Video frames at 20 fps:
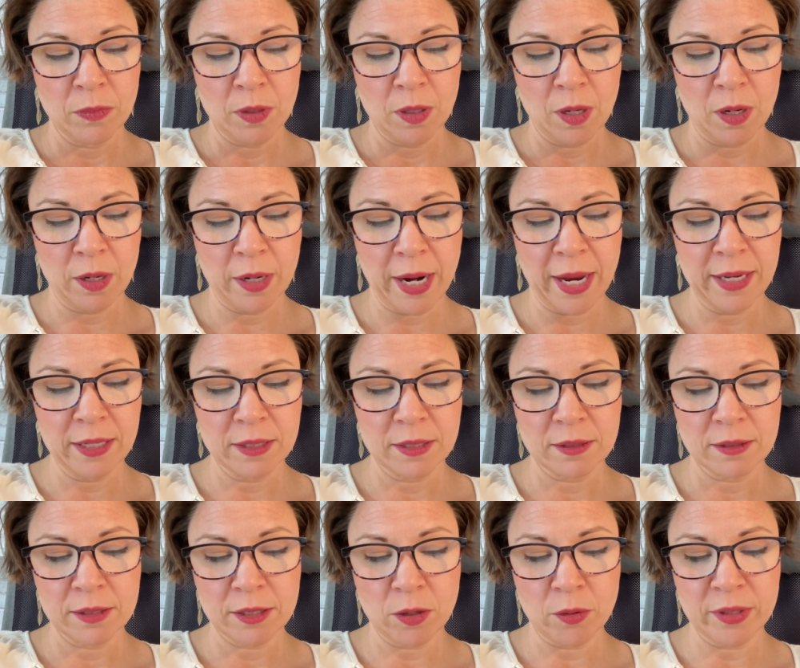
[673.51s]
All right.
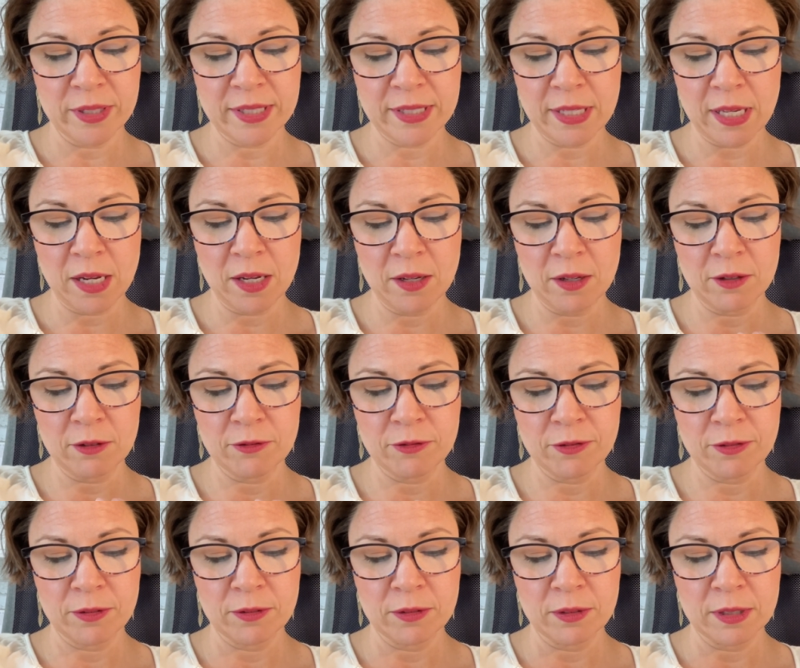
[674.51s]
So instead
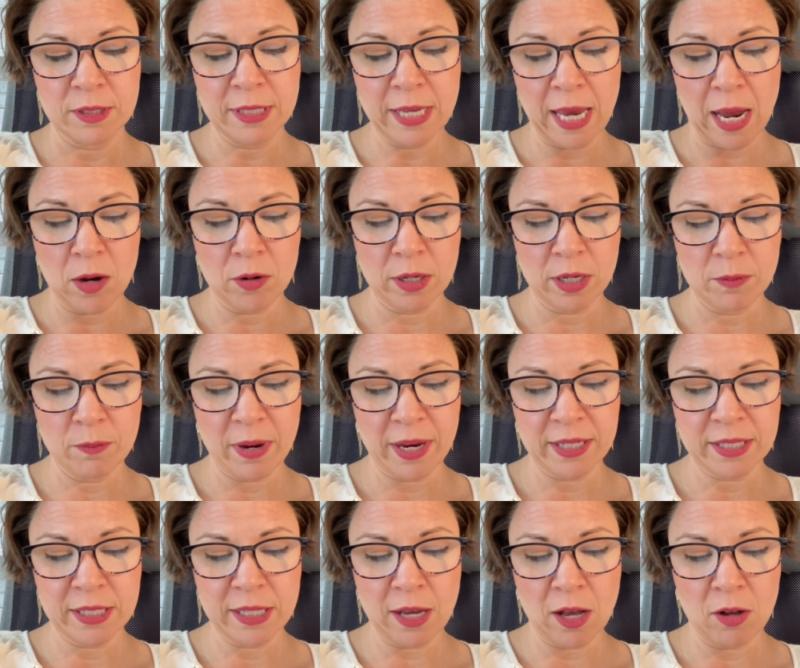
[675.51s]
of doubting
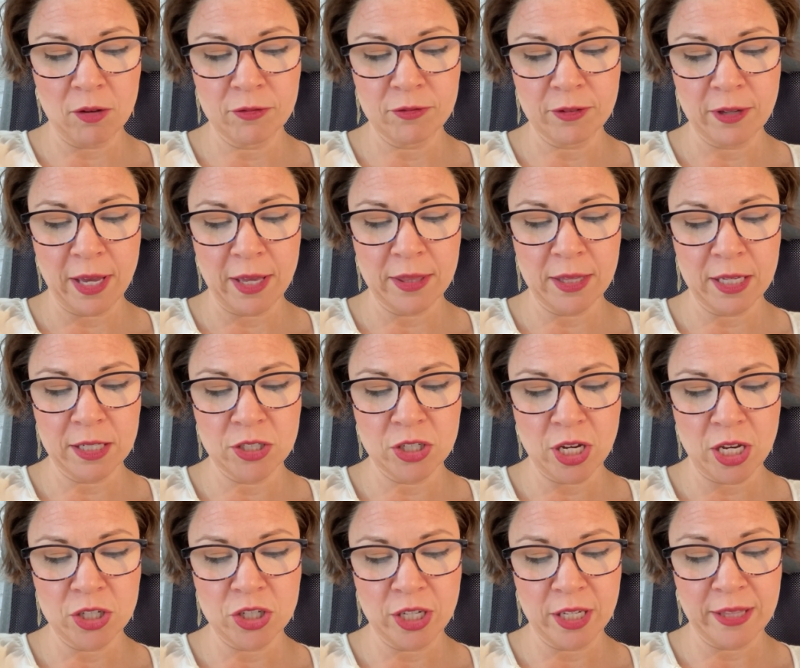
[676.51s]
myself and then
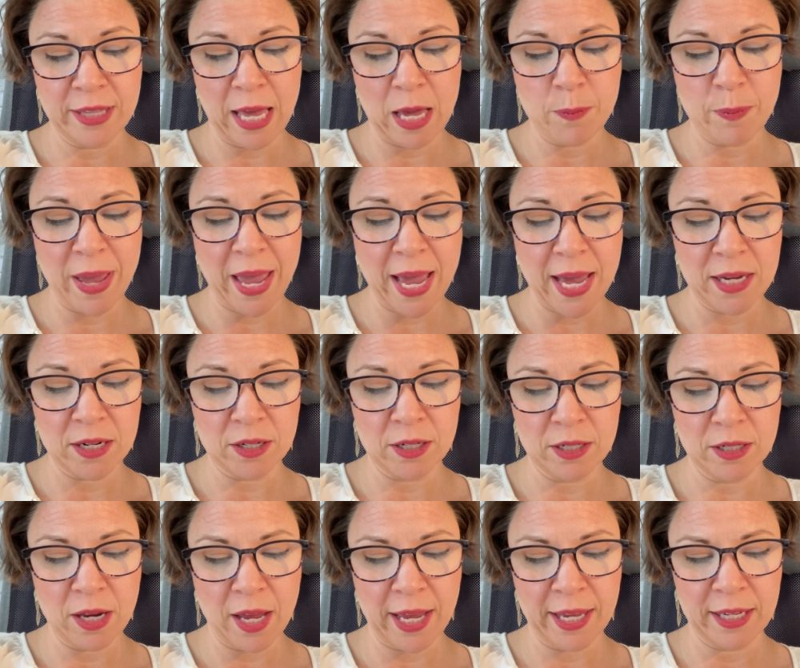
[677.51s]
judging that
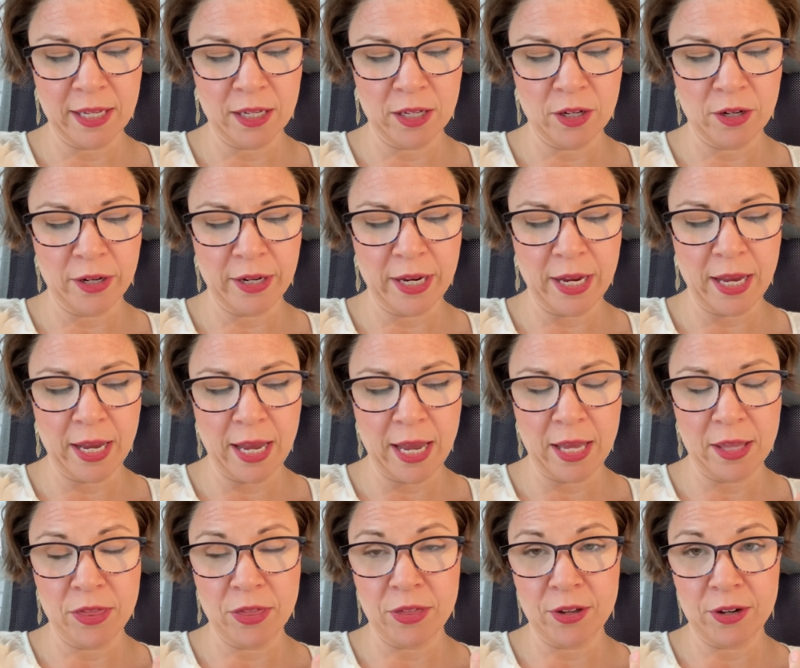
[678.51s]
pattern, I can create
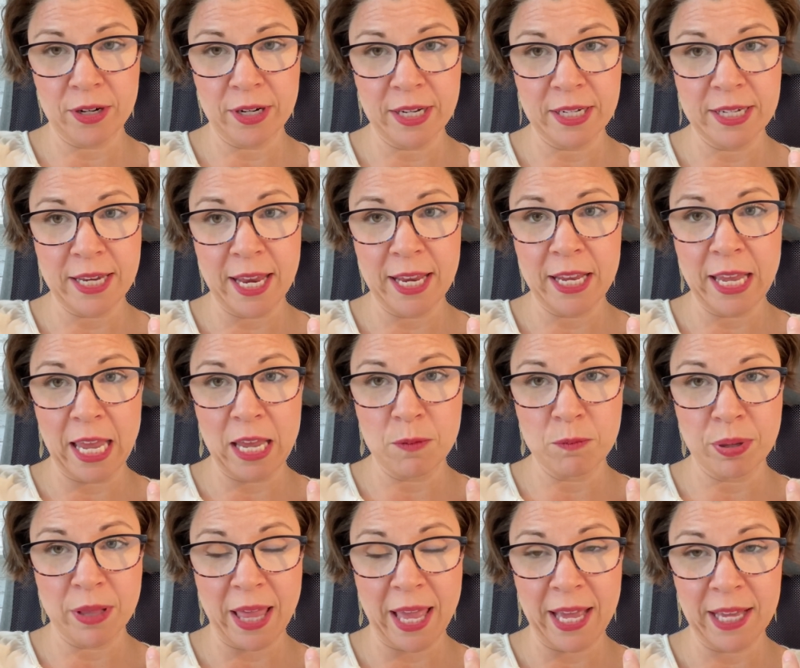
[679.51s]
a 30-day game
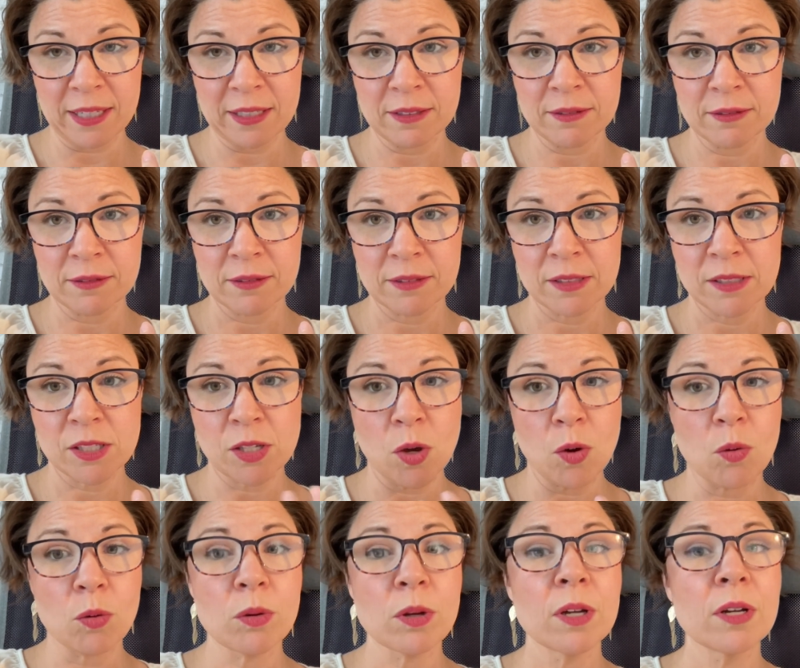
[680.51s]
plan.
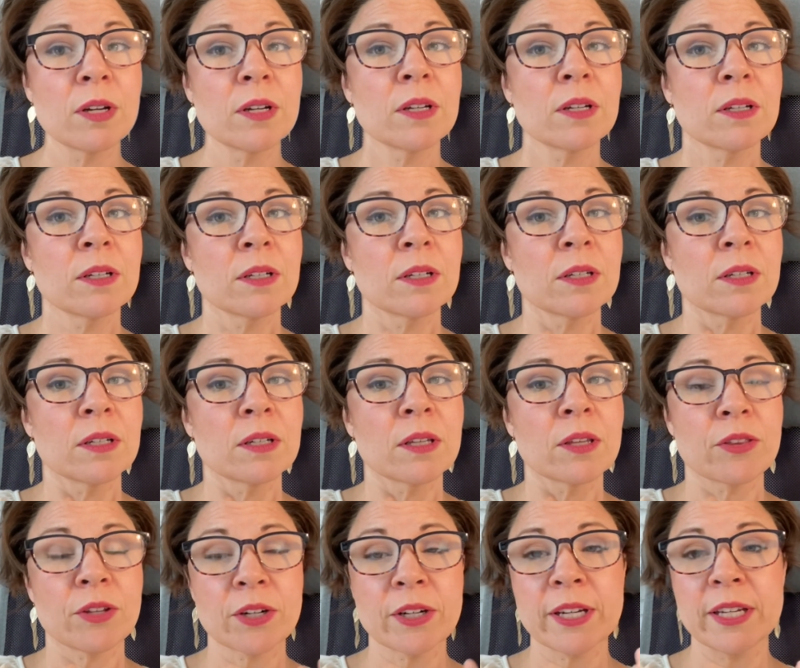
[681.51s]
So
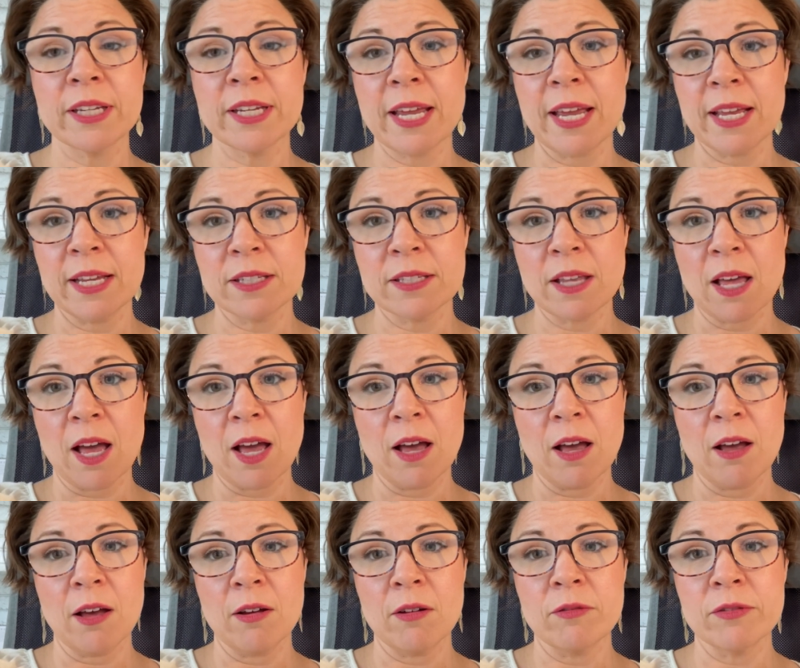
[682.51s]
30 days
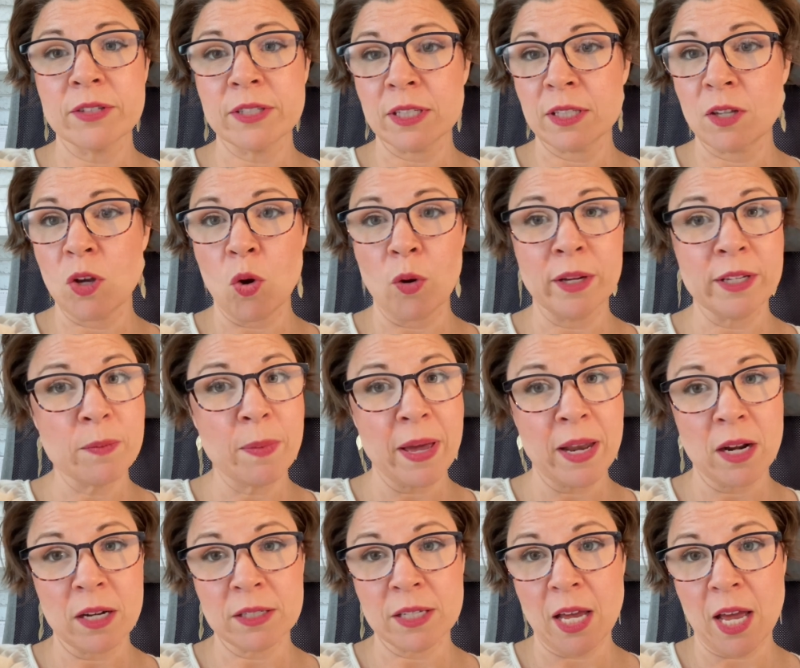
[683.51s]
of going to
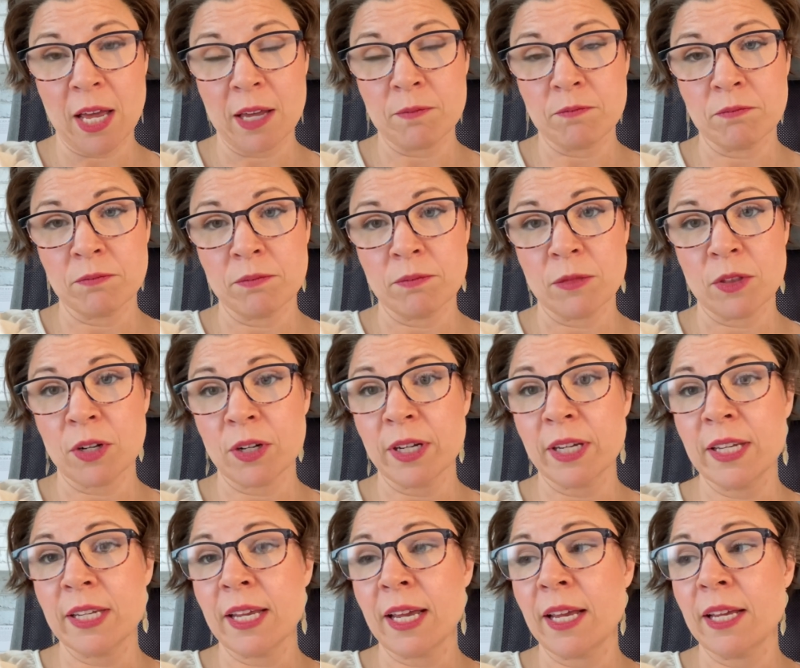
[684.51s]
bed on time,
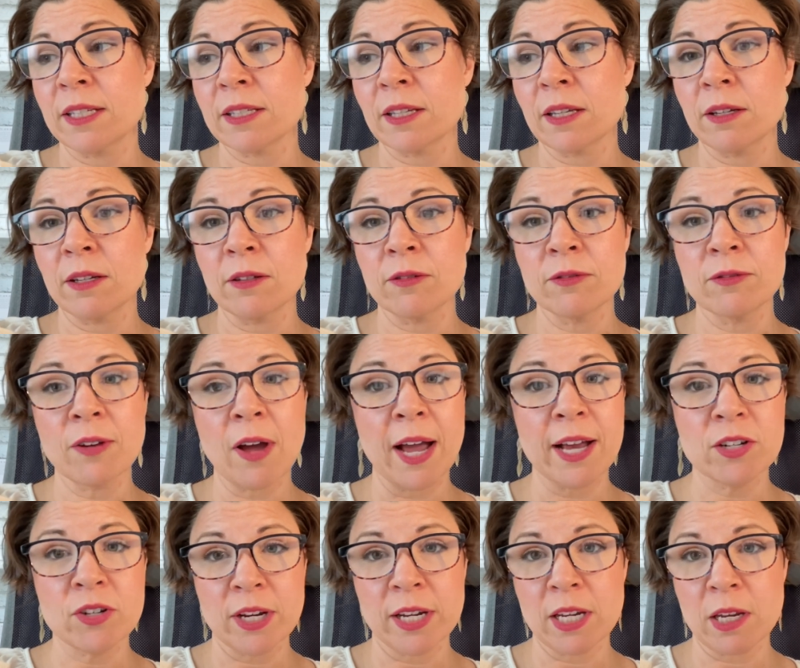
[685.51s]
30 days of
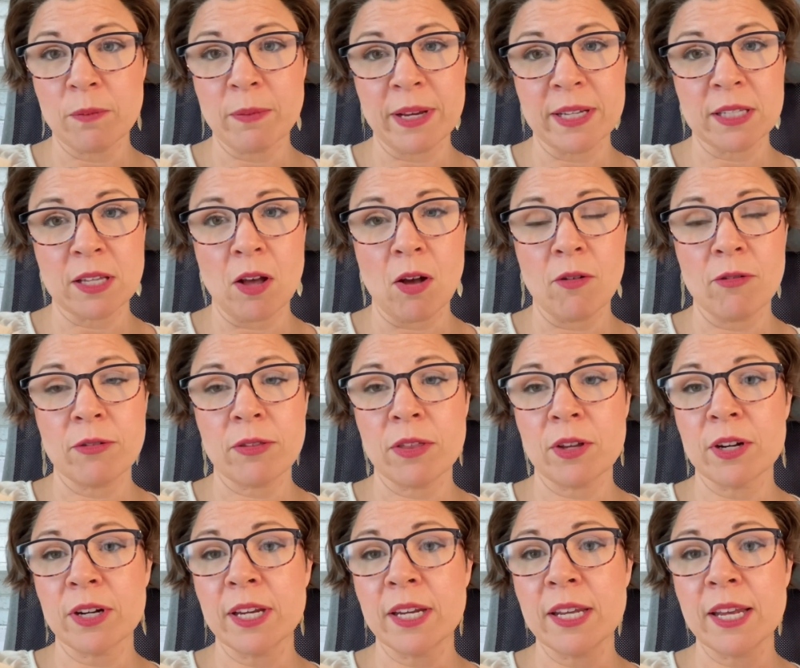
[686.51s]
hydrating myself,
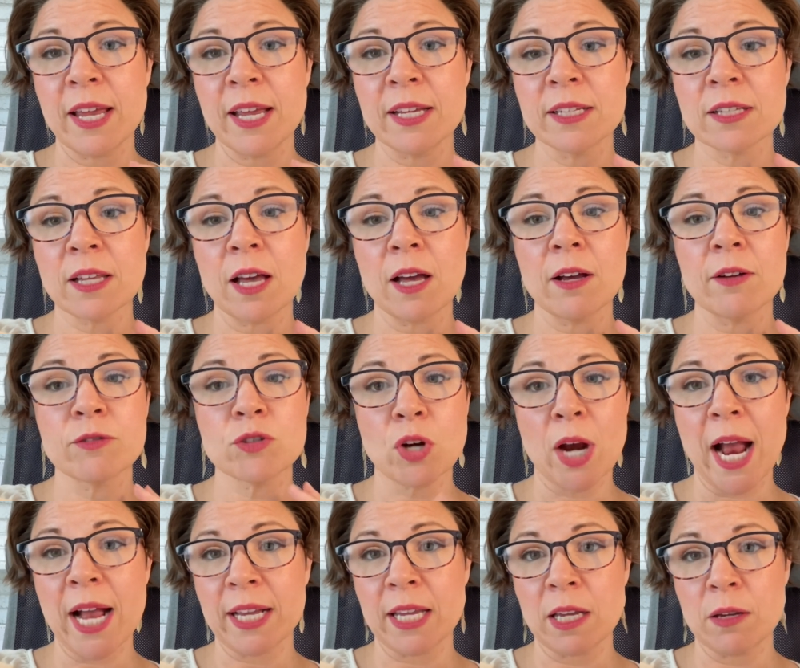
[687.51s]
30 days of
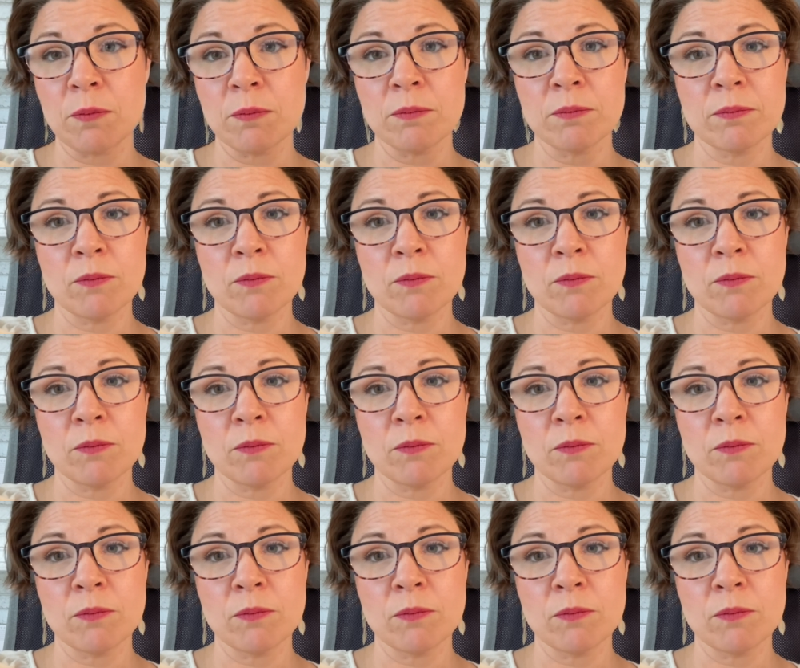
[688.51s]
tracking